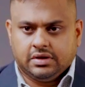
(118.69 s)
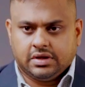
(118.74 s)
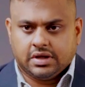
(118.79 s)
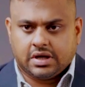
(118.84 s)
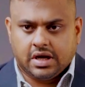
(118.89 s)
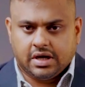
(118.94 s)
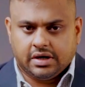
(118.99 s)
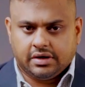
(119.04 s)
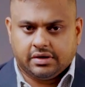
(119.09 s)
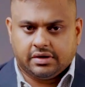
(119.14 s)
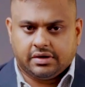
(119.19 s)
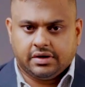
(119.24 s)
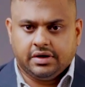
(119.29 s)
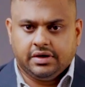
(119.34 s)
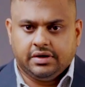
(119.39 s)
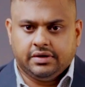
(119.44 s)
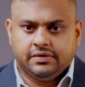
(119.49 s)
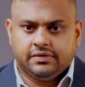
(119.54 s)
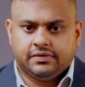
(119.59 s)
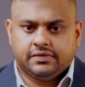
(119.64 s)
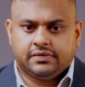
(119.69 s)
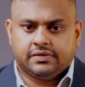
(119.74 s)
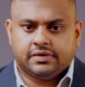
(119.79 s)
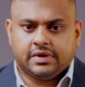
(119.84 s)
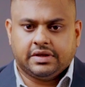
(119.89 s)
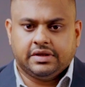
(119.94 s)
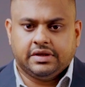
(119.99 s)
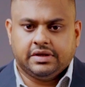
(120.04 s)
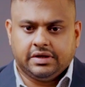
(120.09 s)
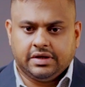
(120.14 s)
The countries
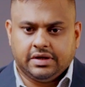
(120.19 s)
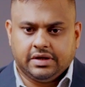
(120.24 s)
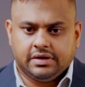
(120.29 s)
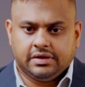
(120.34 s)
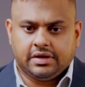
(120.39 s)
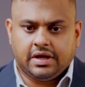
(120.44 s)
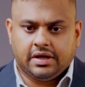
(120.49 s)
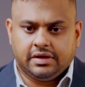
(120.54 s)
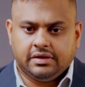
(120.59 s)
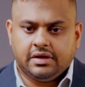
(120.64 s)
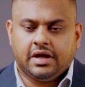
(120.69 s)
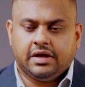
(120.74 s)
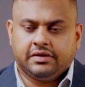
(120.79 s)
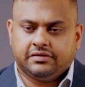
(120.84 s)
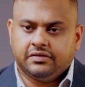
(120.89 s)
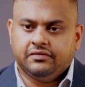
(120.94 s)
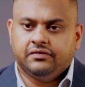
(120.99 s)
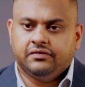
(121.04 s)
and as a